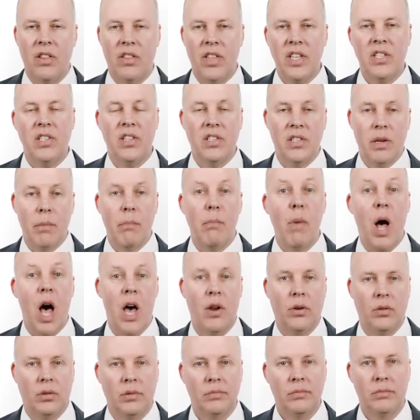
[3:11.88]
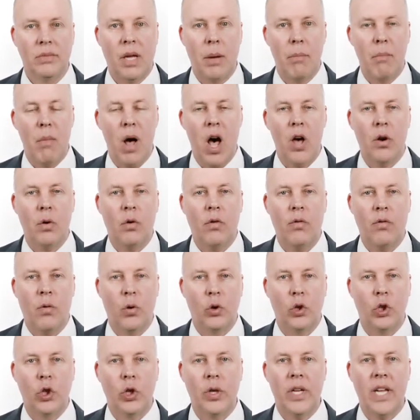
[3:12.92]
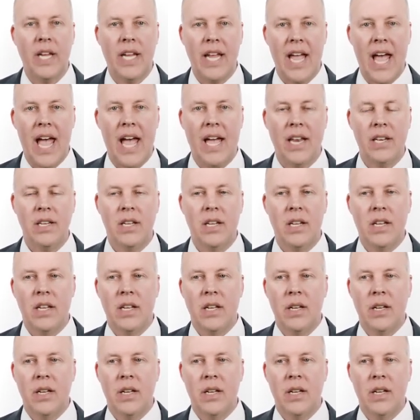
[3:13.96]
This is a model for looking at